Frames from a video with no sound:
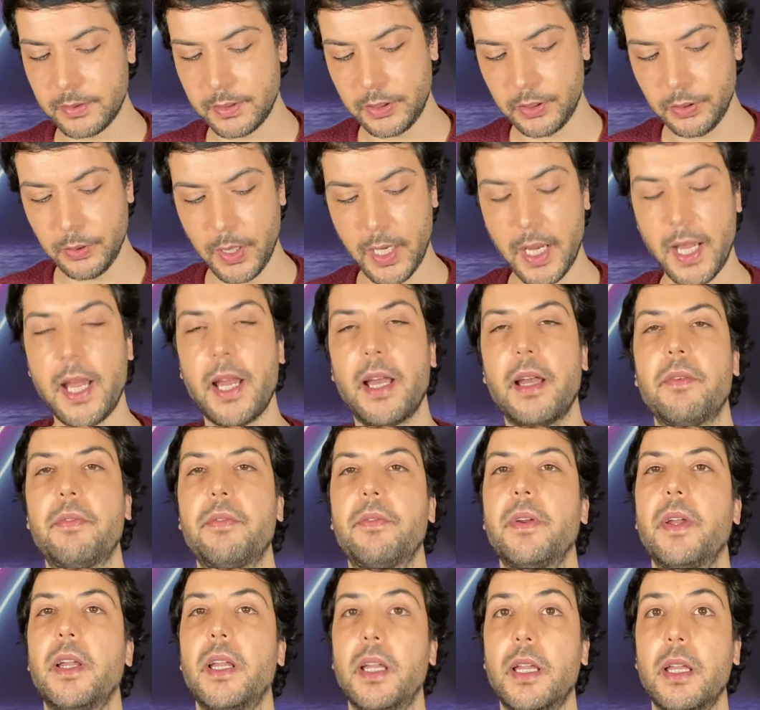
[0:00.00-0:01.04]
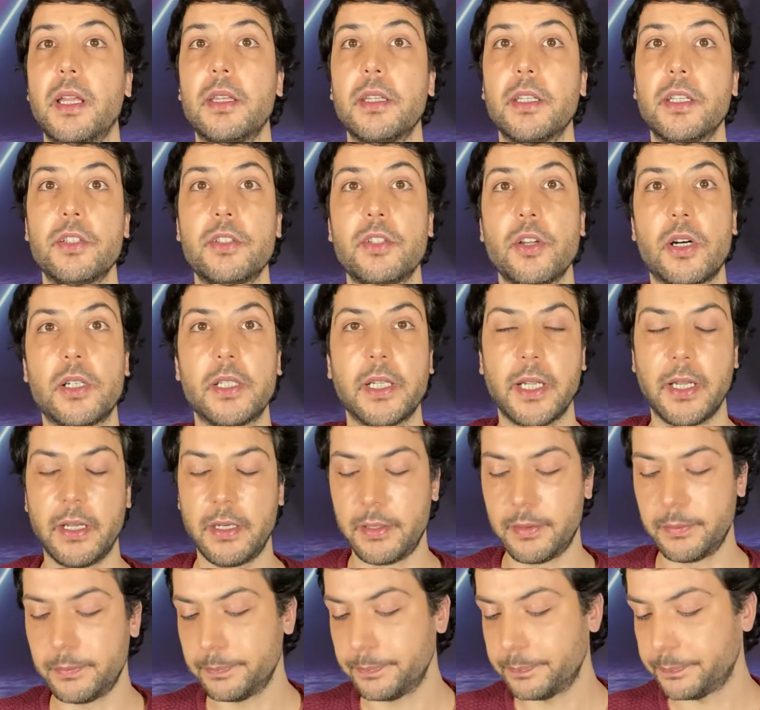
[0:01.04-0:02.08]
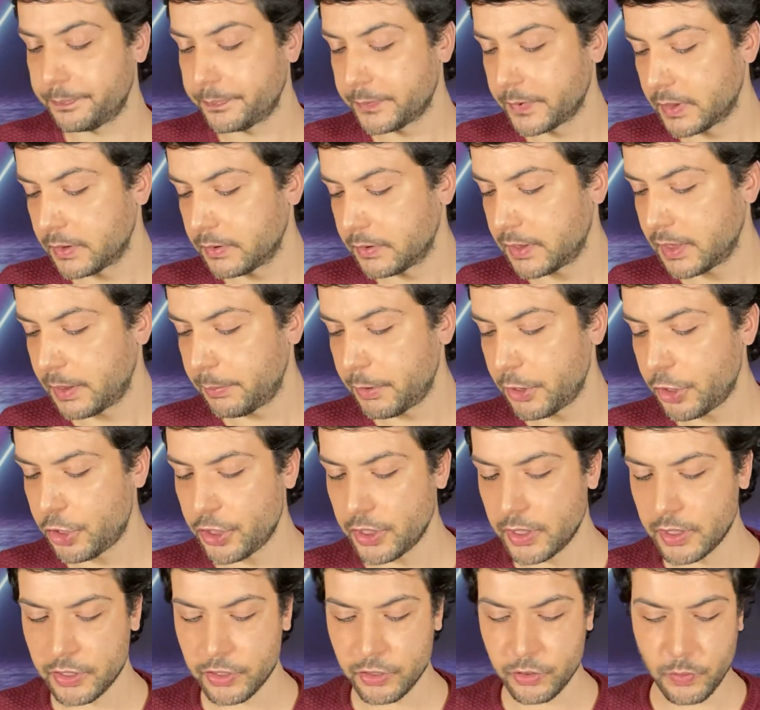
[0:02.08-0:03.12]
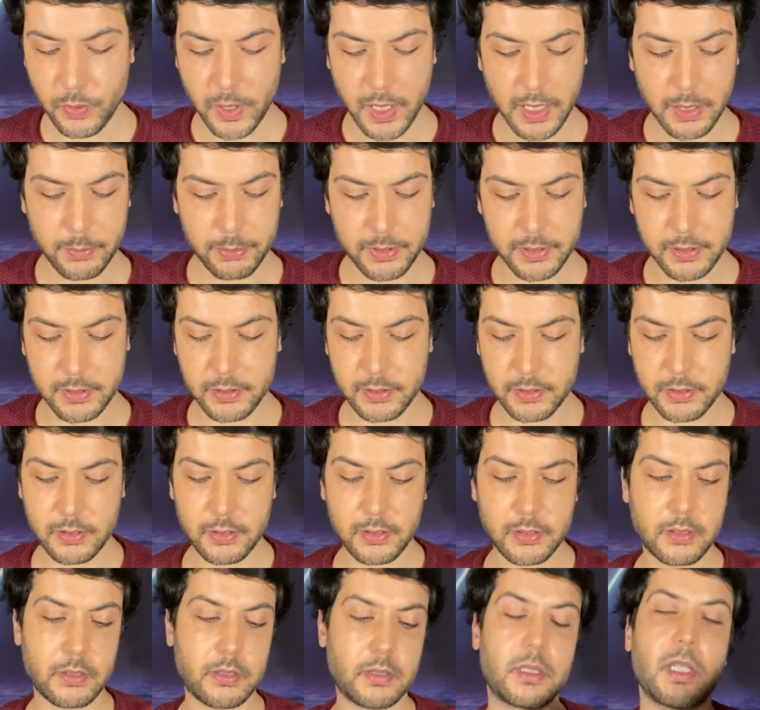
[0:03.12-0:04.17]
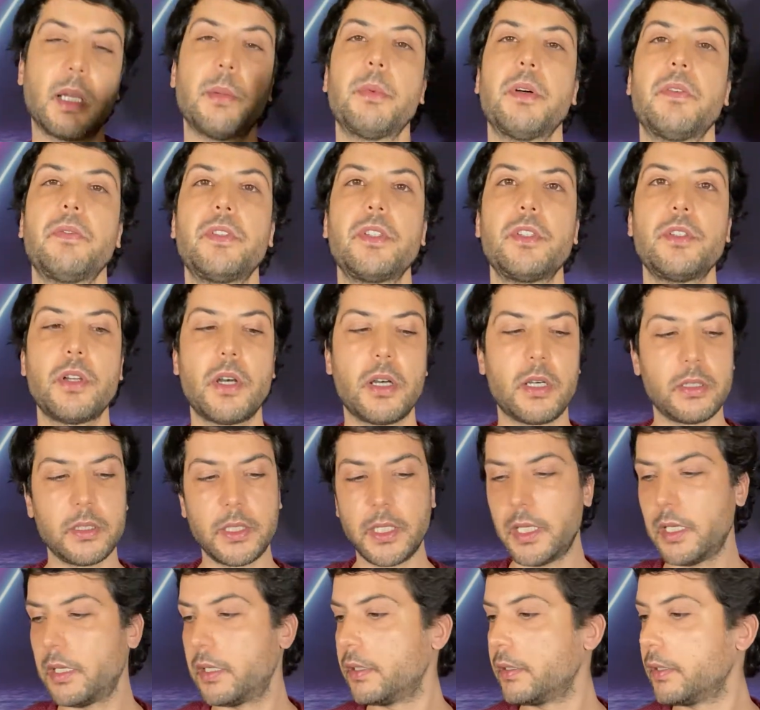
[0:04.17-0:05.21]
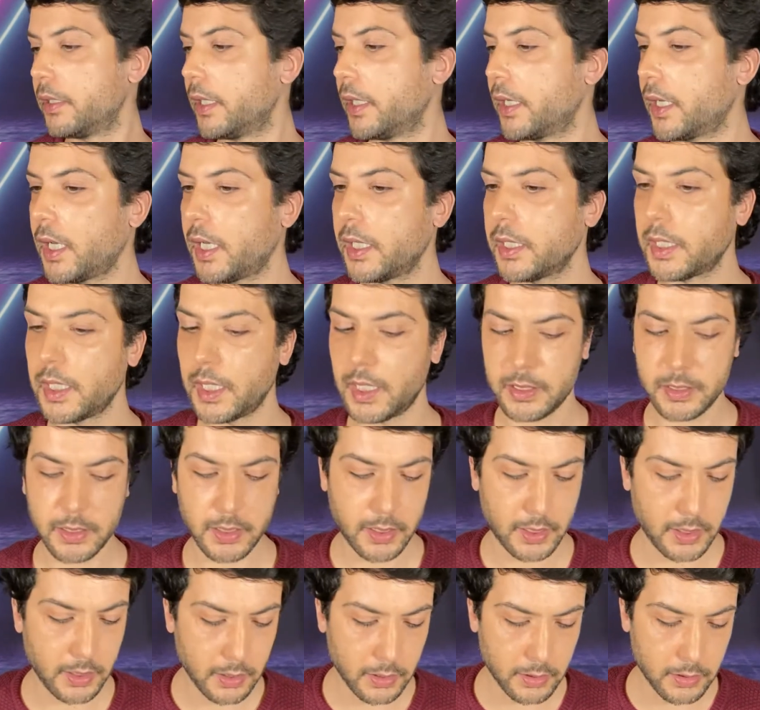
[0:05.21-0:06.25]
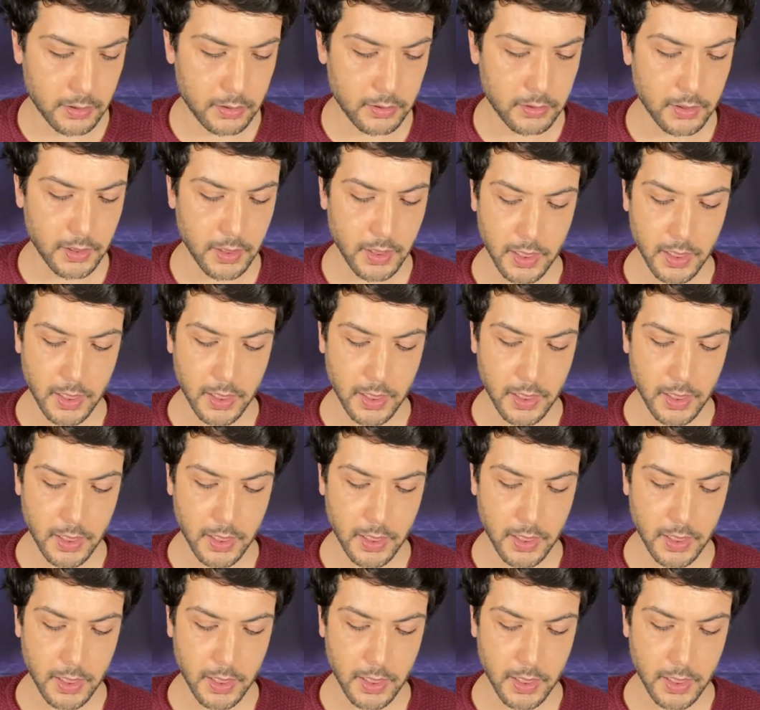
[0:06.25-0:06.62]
you have the doll hair. Let me just grab some of the doll hair that I got here.